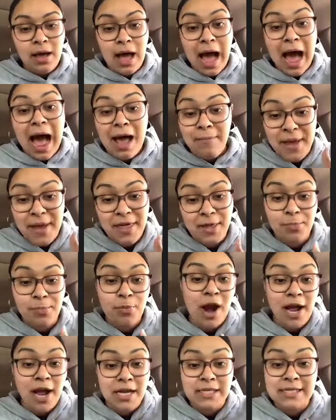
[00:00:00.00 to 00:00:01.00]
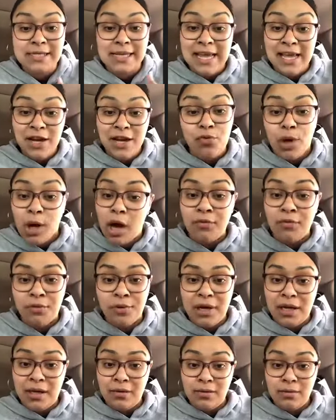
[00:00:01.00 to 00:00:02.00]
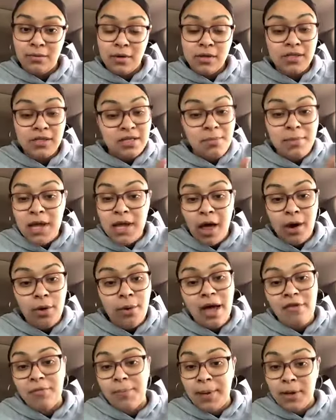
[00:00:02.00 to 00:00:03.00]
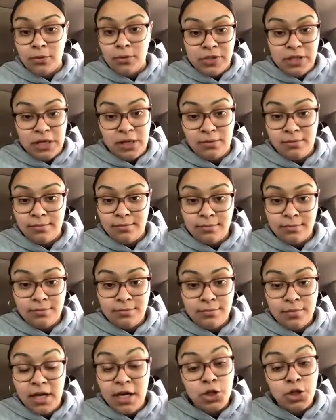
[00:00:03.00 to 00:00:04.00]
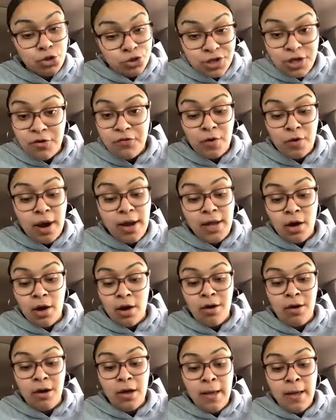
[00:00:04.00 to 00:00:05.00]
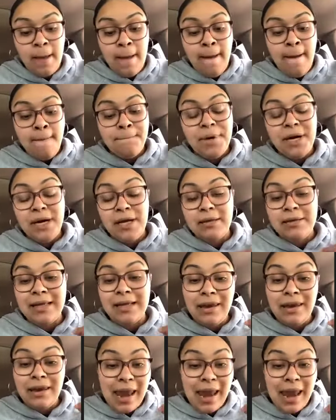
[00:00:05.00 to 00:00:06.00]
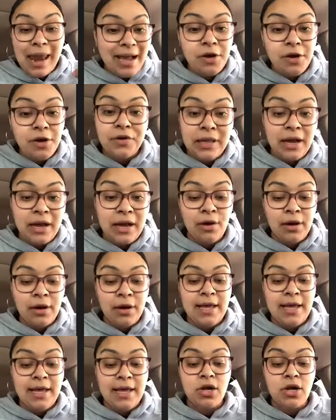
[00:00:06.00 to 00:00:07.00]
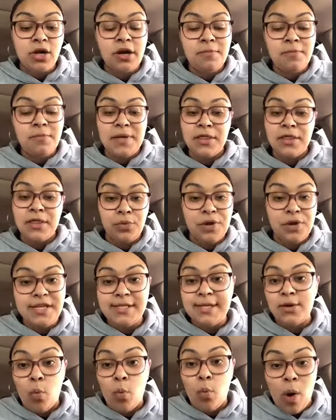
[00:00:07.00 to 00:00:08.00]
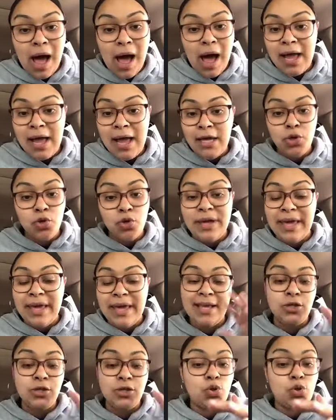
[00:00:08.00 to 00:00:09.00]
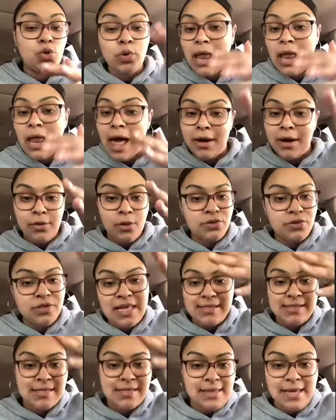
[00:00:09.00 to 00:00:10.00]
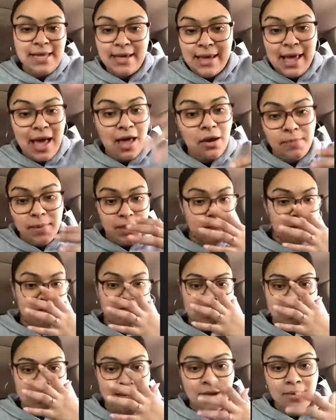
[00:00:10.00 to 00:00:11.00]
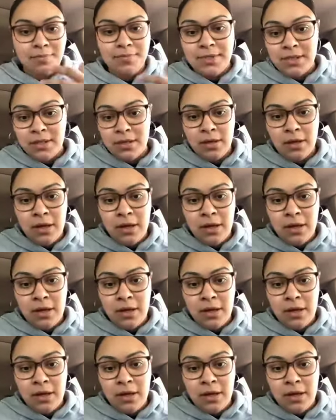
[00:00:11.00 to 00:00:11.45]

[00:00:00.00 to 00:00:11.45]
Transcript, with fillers: I pay the price in recovery. Some of y'all don't have a penalty. Get yourself right, y'all. But the lack of clarity is going to be the reason why you can't do a lot of those things in the accountability steps.